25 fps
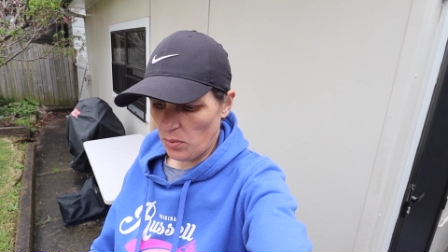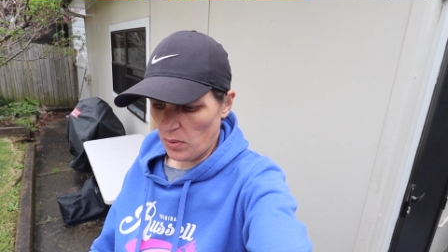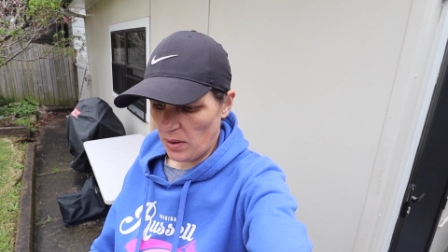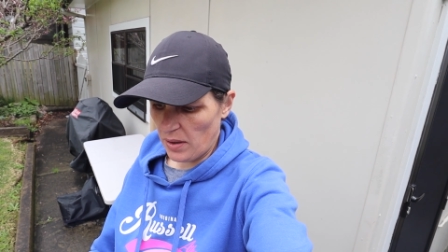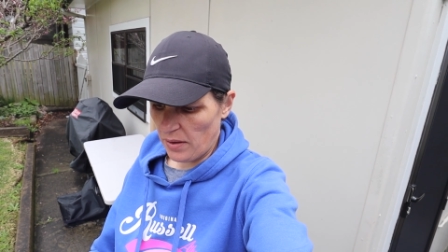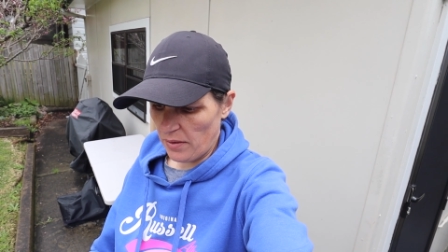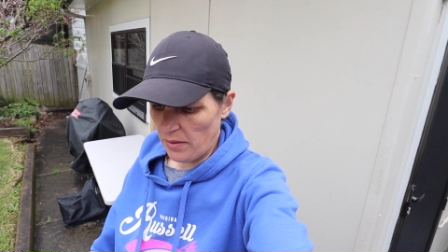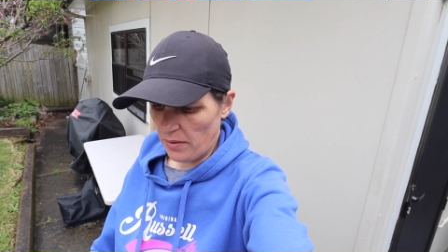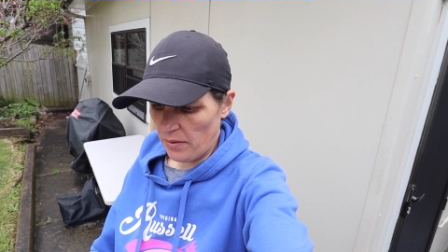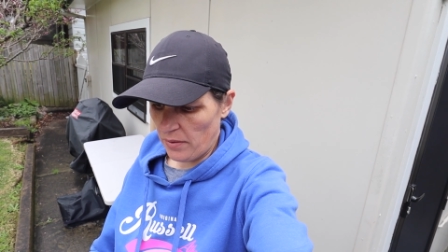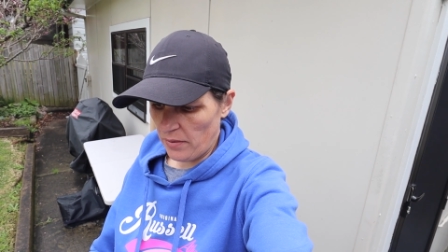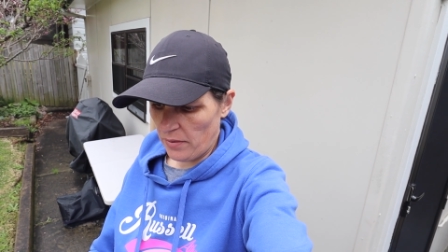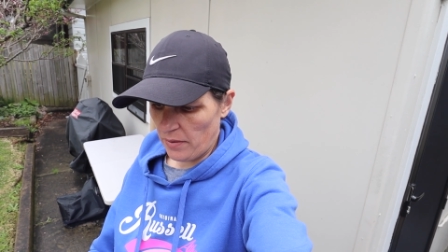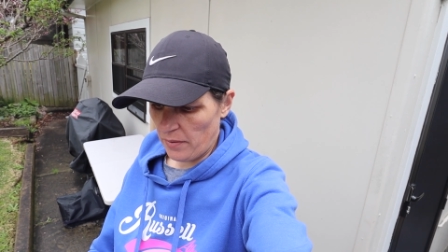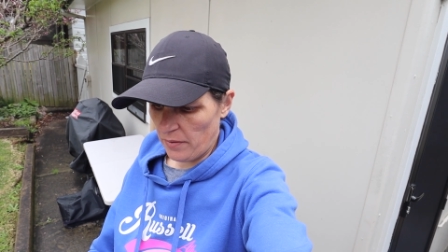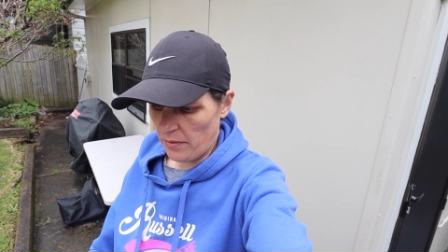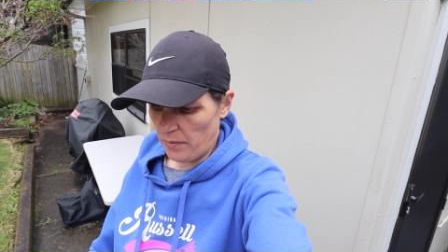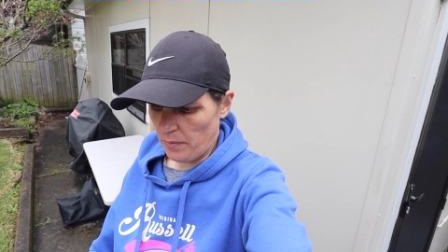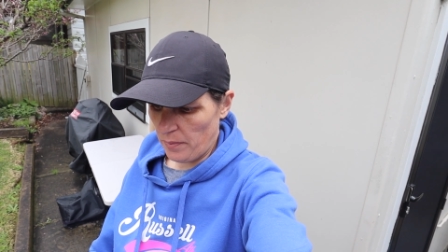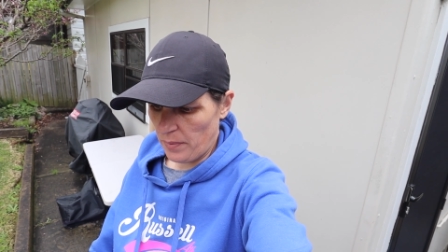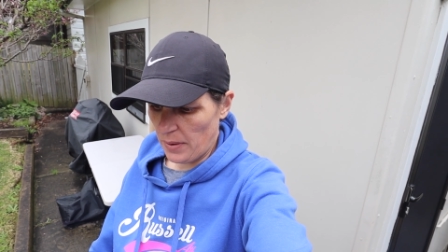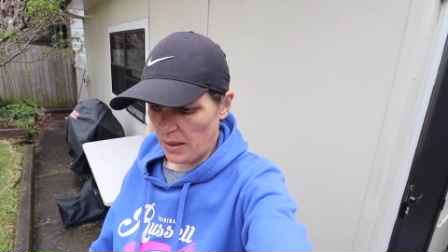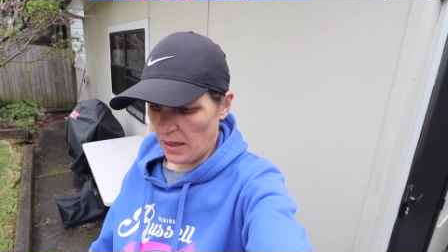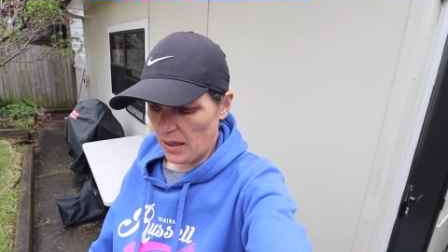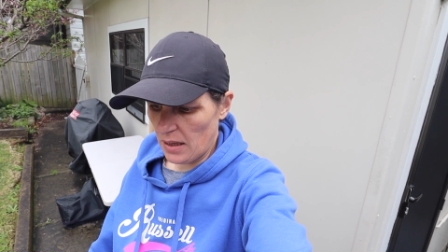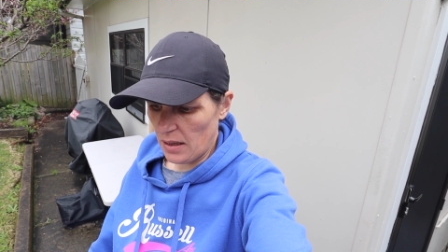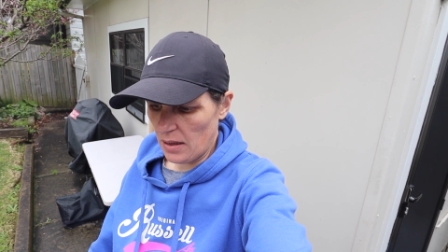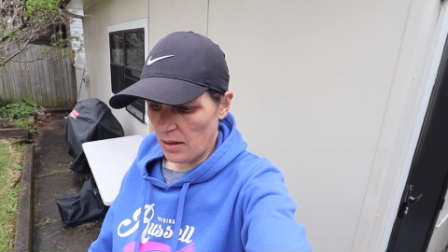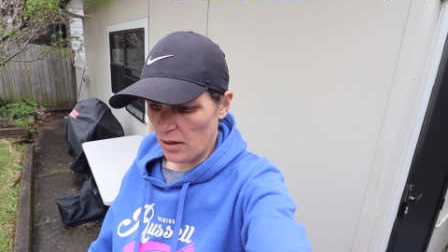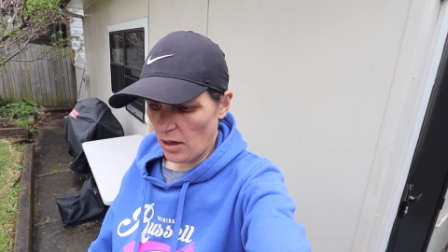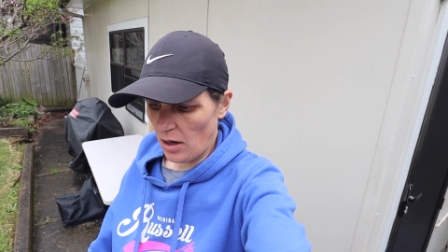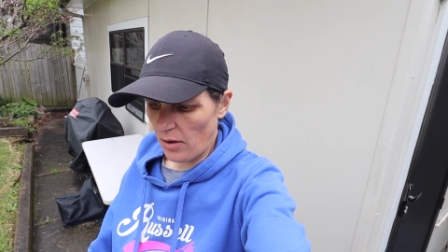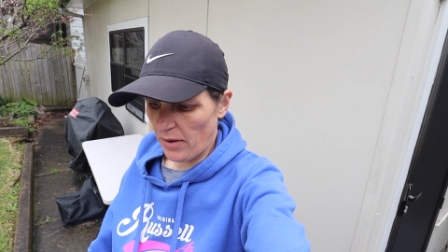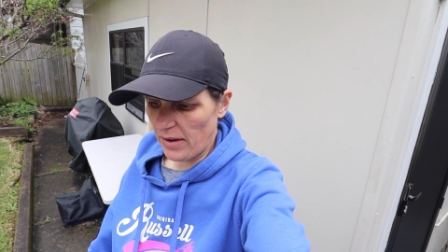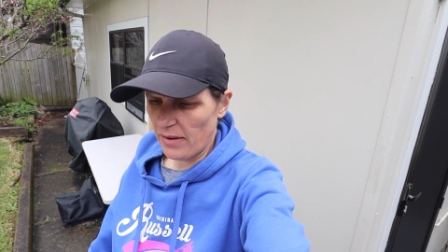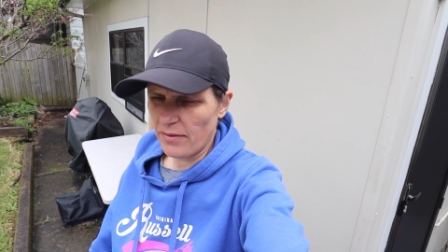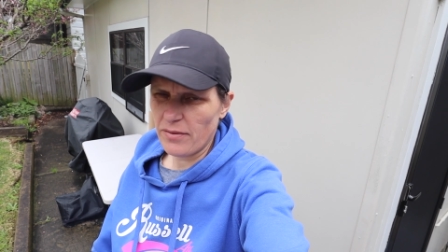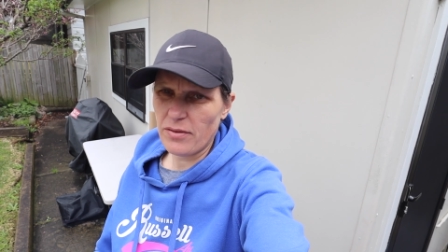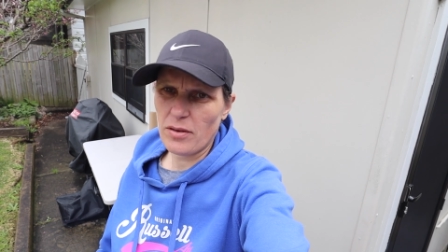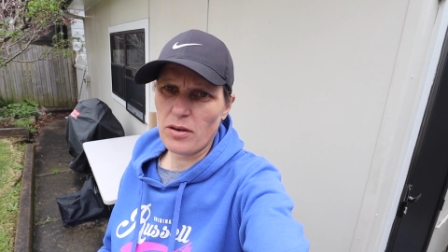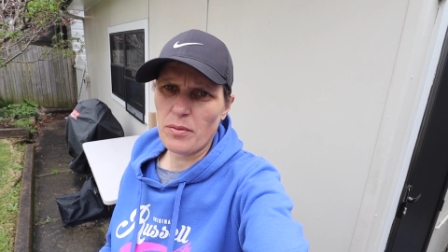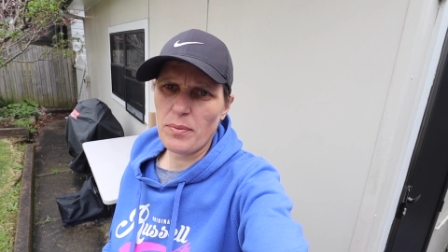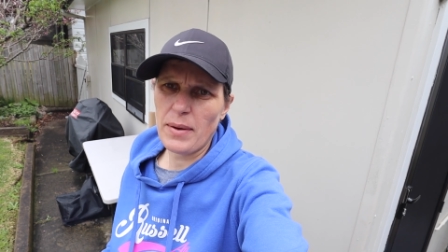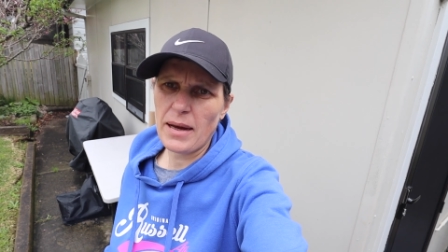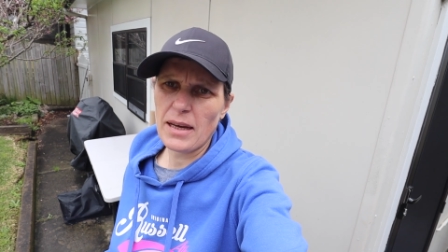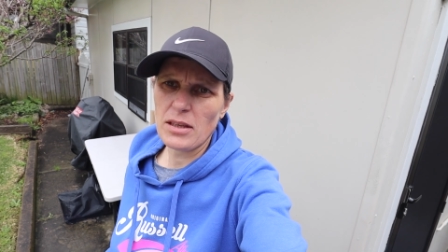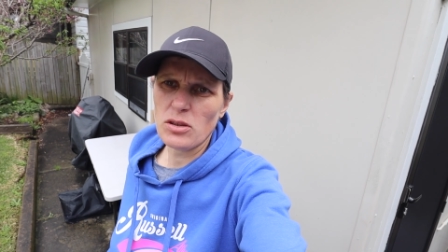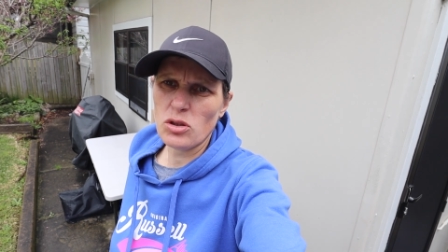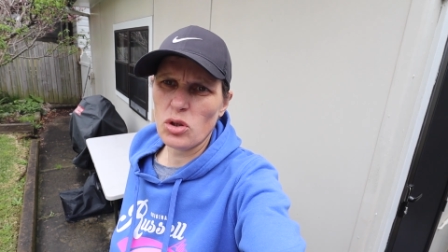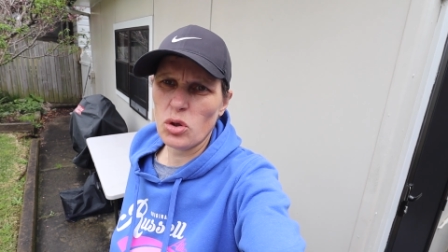We're going for
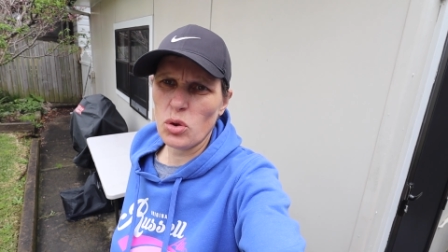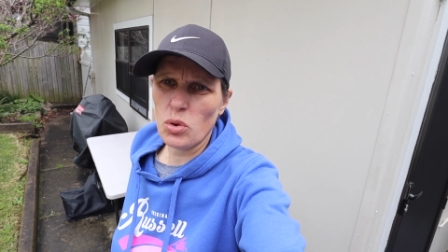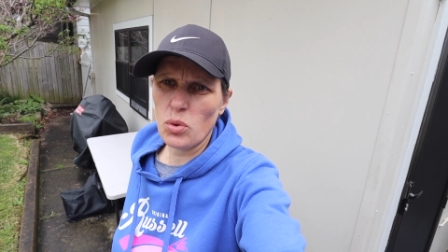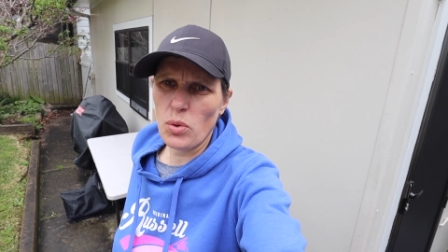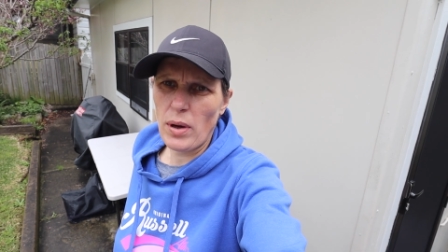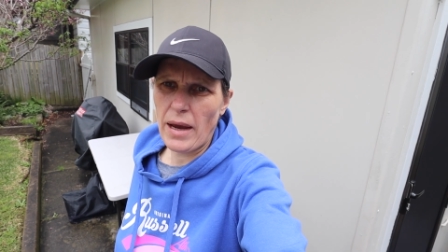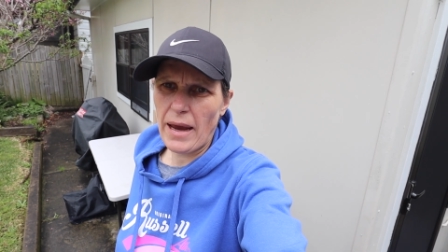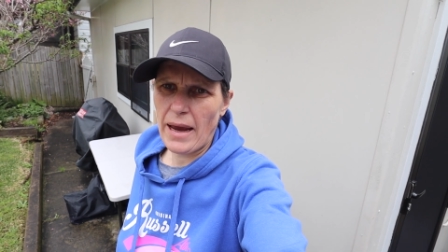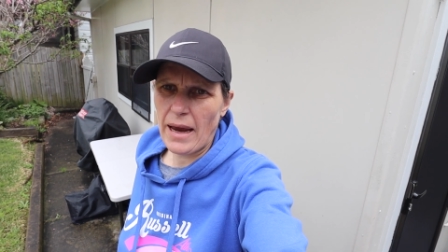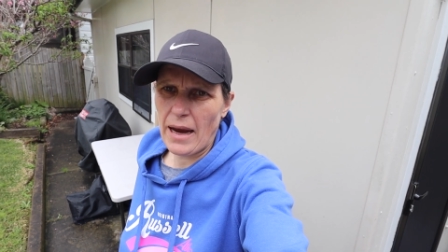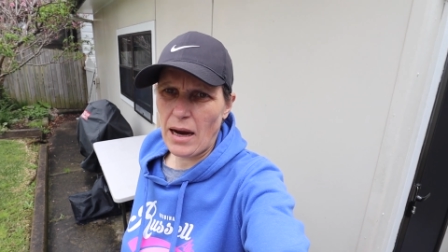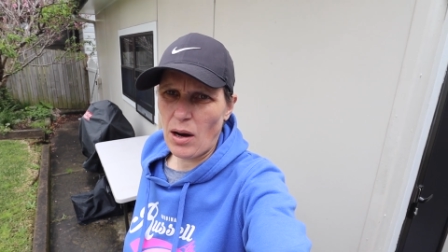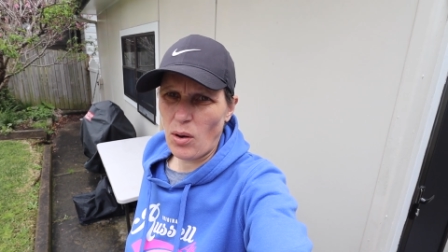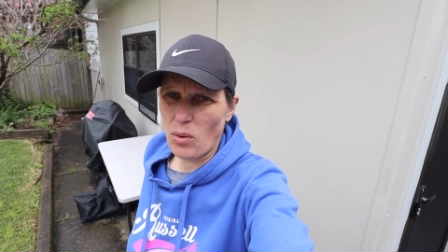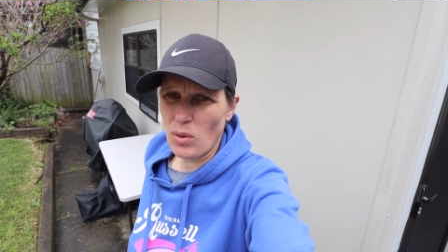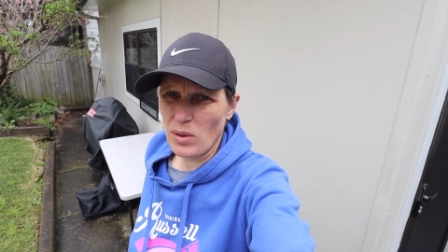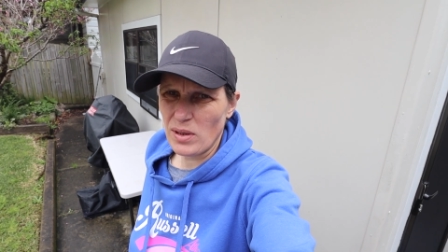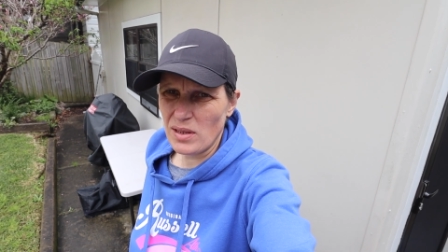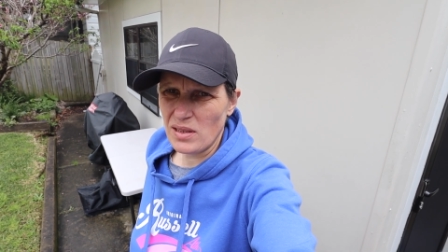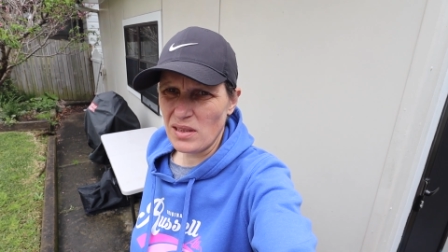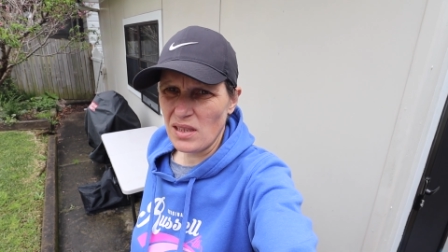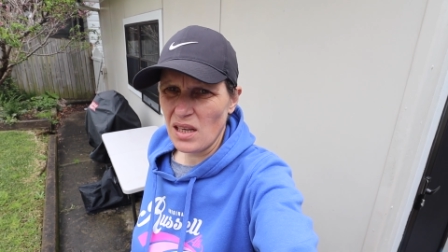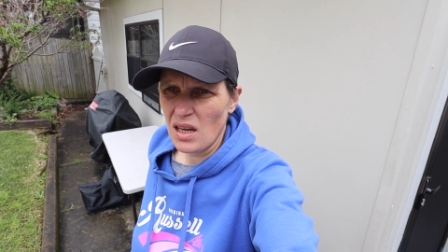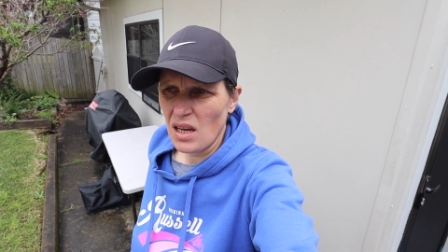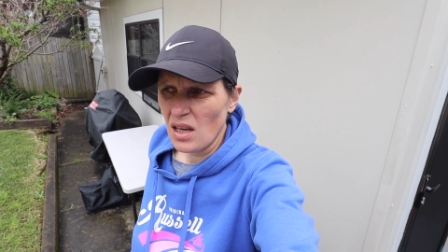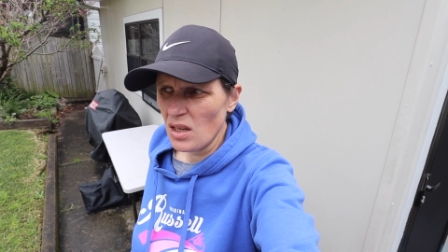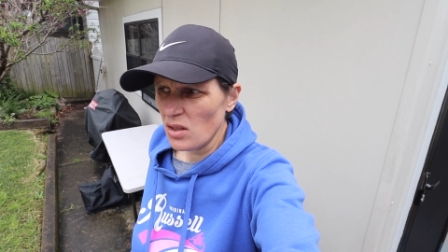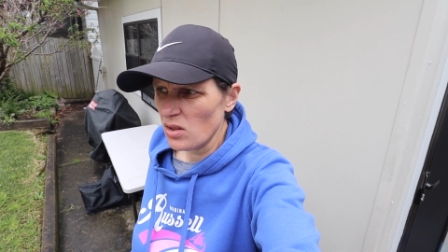about 2 hours.